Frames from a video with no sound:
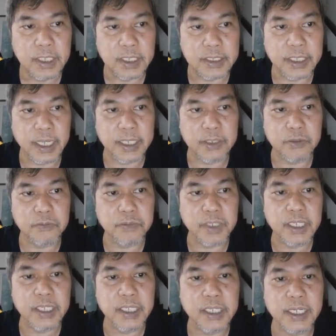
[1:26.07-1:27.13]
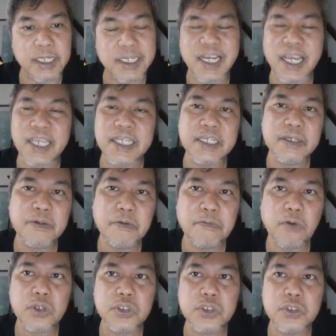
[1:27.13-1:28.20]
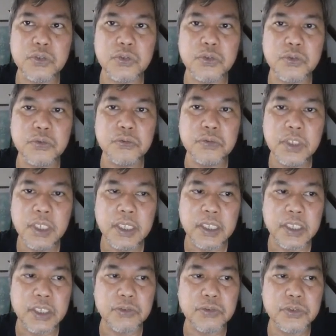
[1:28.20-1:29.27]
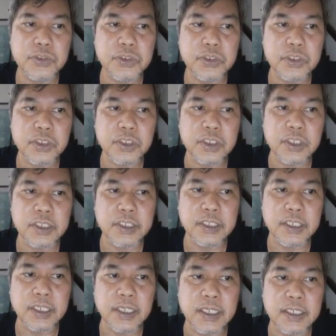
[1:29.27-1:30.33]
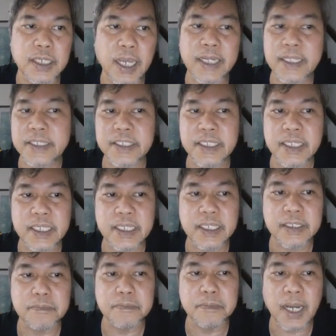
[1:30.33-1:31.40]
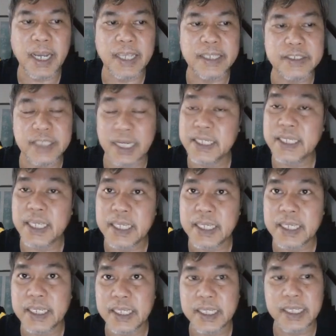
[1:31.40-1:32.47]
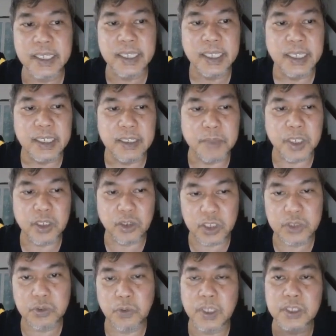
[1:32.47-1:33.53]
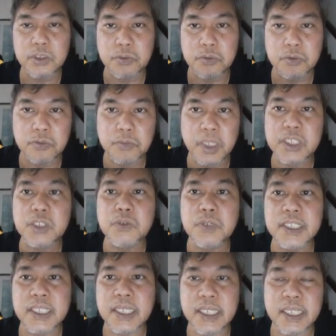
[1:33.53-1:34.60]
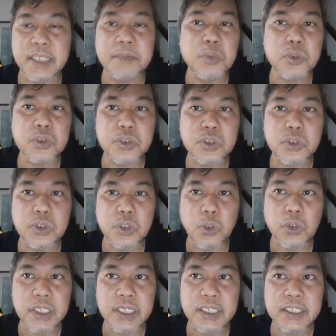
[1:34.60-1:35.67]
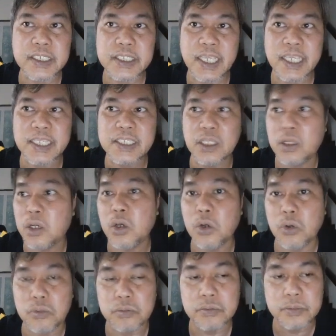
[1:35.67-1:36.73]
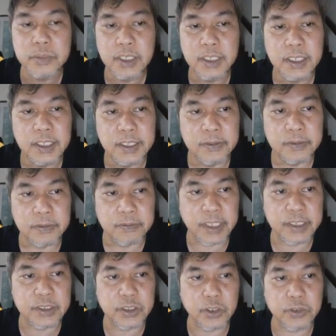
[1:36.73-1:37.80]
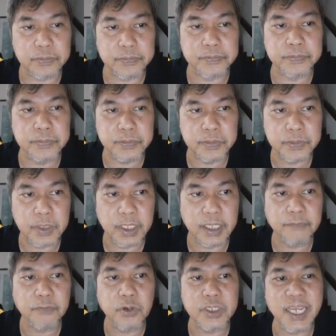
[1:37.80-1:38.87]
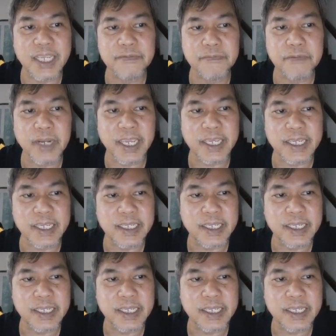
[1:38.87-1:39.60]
that we are kind of forced to use RAG by chunking because we want to make sure that the input token stays low, right? So for knife rack,